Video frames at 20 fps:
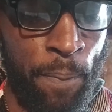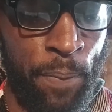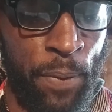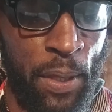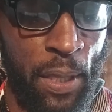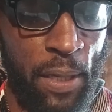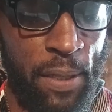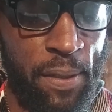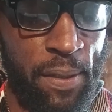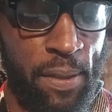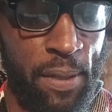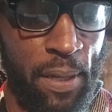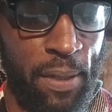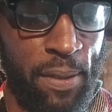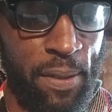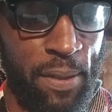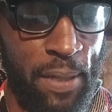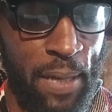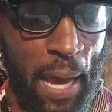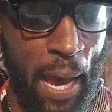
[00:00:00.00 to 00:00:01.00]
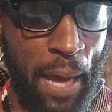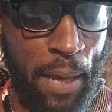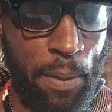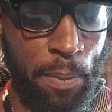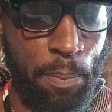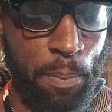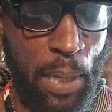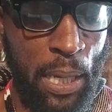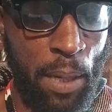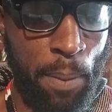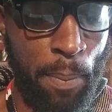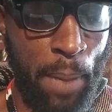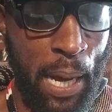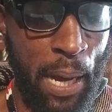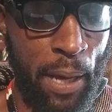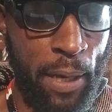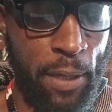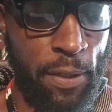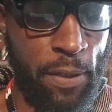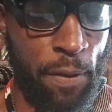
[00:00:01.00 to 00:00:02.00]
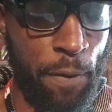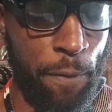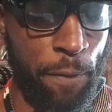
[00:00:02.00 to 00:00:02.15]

This does not minimize the